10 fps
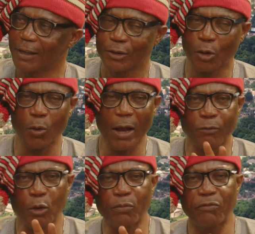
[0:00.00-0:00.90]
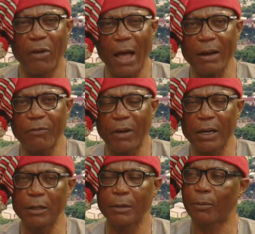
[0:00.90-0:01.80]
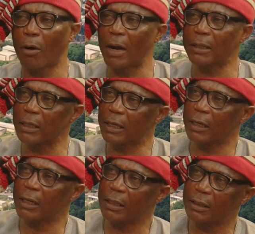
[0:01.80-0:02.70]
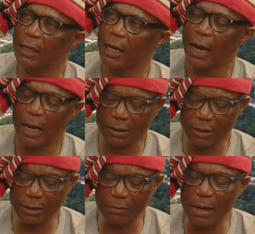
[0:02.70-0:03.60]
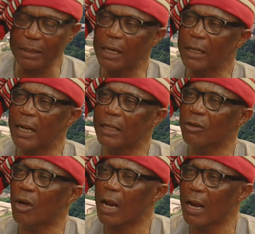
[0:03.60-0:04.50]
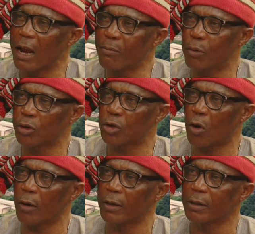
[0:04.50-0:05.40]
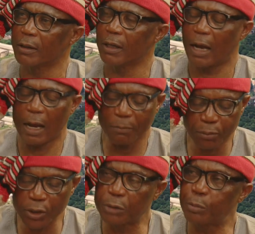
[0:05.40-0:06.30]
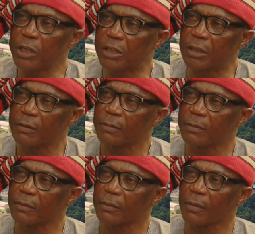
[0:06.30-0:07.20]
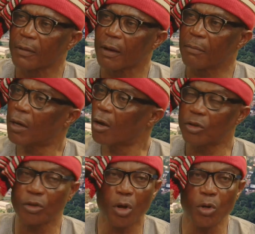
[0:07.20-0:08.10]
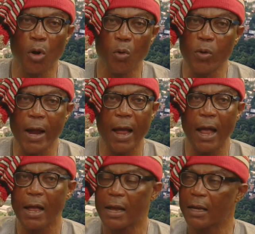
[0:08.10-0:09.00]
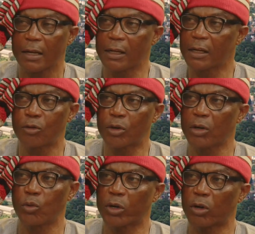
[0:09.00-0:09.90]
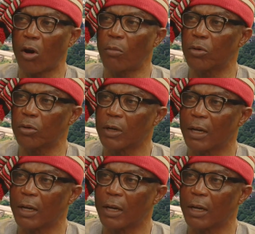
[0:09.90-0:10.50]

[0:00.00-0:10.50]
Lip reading: So we have to be very, very diplomatic in this and still maintain that non-aligned posture and preach peace, because you don't know where the cookie will crumble.